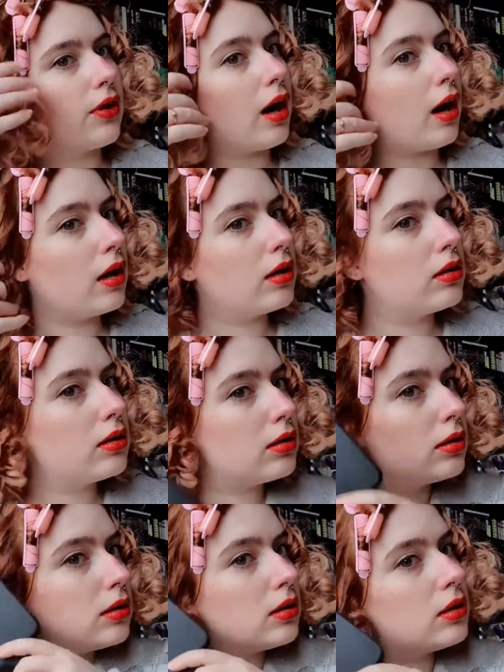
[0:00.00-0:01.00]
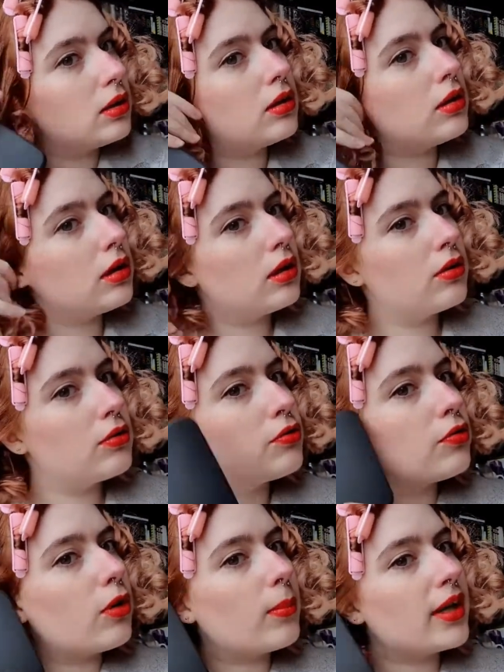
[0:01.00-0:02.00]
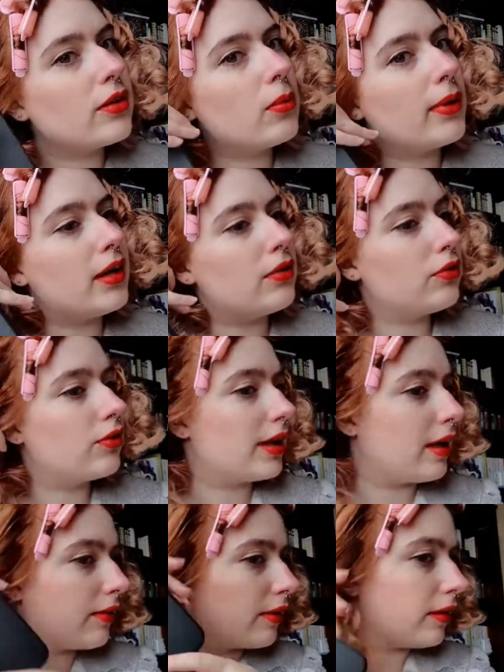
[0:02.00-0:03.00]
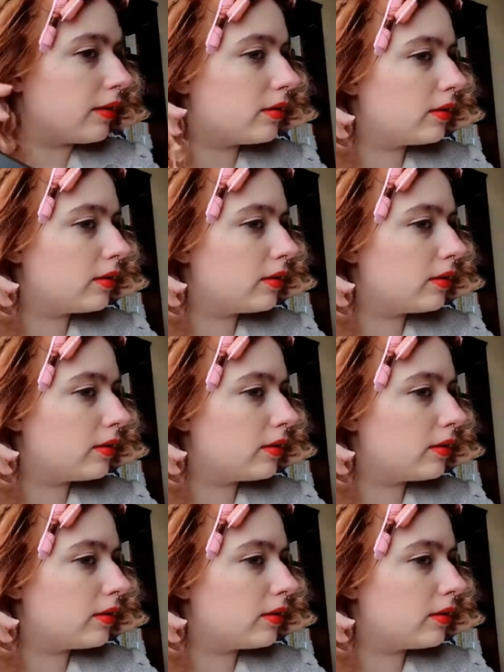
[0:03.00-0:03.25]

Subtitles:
start forming the waves together.